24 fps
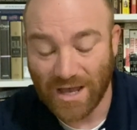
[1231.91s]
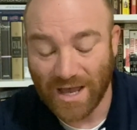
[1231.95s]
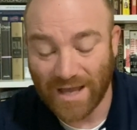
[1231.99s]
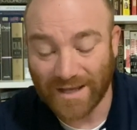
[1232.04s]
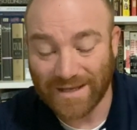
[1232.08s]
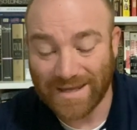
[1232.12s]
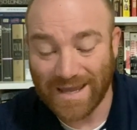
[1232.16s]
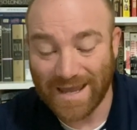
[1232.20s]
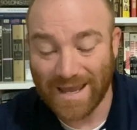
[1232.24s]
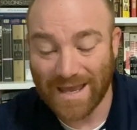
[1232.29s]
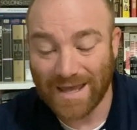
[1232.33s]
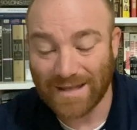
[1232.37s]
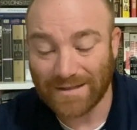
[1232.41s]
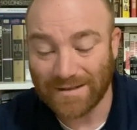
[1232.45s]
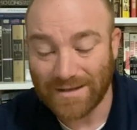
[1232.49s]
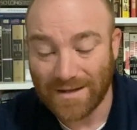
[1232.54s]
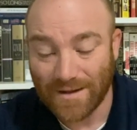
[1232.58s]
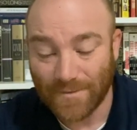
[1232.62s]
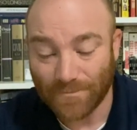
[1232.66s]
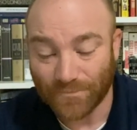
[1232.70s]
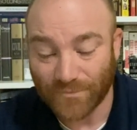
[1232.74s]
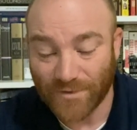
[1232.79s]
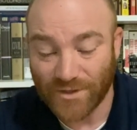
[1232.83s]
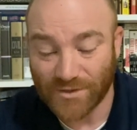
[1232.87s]
Again,
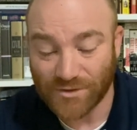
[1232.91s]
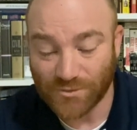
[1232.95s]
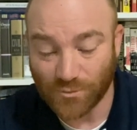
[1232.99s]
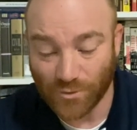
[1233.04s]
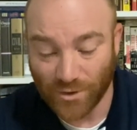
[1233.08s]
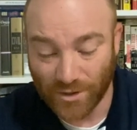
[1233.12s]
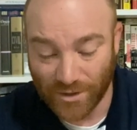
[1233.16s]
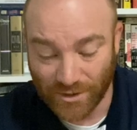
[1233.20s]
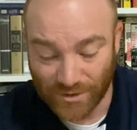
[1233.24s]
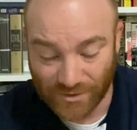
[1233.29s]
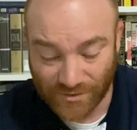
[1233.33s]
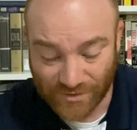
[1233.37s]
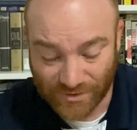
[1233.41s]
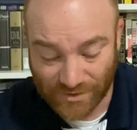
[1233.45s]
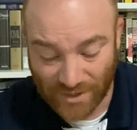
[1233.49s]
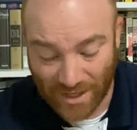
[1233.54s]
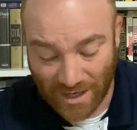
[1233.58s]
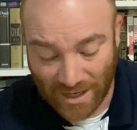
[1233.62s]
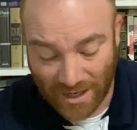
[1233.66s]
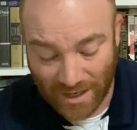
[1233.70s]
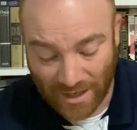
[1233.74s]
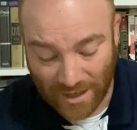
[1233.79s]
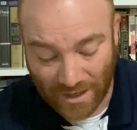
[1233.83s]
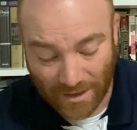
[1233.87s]
this was...
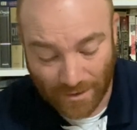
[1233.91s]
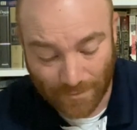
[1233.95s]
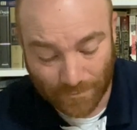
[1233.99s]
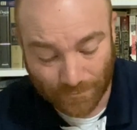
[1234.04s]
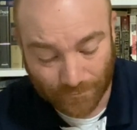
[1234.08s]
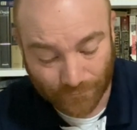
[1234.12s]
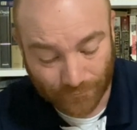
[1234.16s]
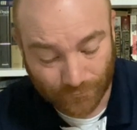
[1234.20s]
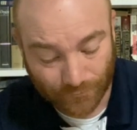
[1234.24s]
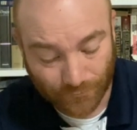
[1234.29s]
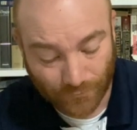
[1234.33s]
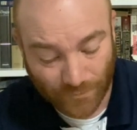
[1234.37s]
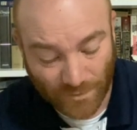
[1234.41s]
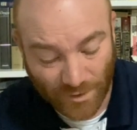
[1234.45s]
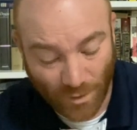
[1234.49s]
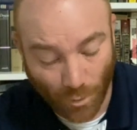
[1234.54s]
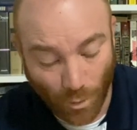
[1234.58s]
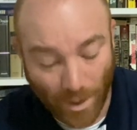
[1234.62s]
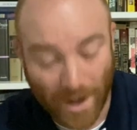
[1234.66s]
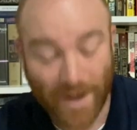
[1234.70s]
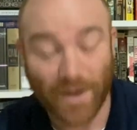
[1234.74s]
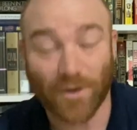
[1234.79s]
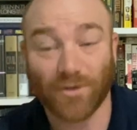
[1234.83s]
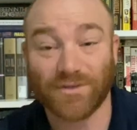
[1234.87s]
Uh, The
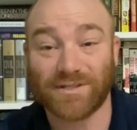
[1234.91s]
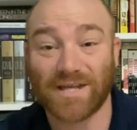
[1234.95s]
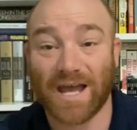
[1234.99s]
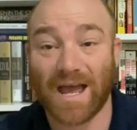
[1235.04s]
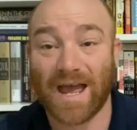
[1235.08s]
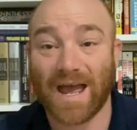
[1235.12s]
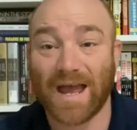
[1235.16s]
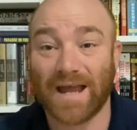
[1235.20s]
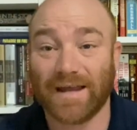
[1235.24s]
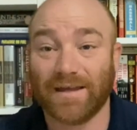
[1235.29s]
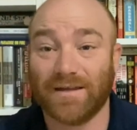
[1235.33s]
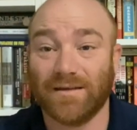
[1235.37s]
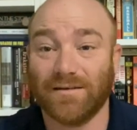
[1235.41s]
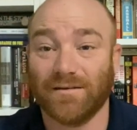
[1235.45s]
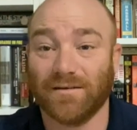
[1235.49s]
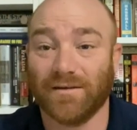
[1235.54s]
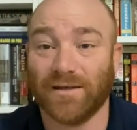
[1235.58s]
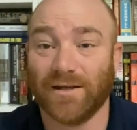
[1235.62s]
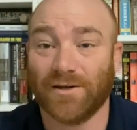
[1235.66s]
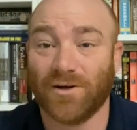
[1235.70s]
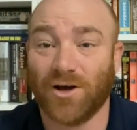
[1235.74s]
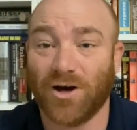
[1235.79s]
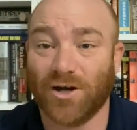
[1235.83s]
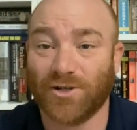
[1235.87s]
whale tag
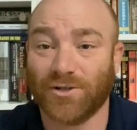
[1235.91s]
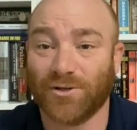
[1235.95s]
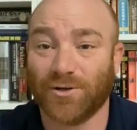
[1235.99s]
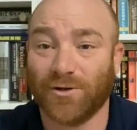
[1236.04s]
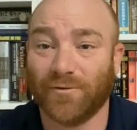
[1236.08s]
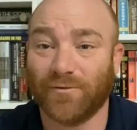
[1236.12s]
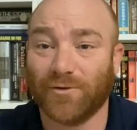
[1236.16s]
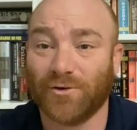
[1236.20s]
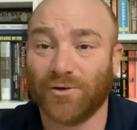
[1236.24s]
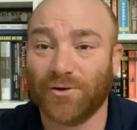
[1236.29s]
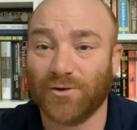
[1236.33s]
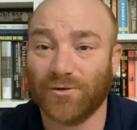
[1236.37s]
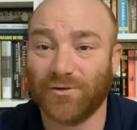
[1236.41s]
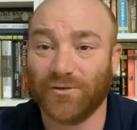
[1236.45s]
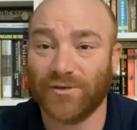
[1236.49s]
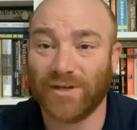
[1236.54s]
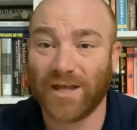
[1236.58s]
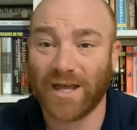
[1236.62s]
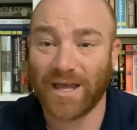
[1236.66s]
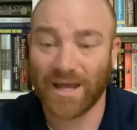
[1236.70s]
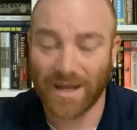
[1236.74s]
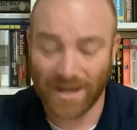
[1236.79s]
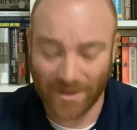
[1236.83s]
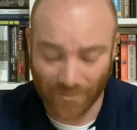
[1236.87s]
in honor of Earth
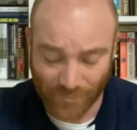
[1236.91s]
Day.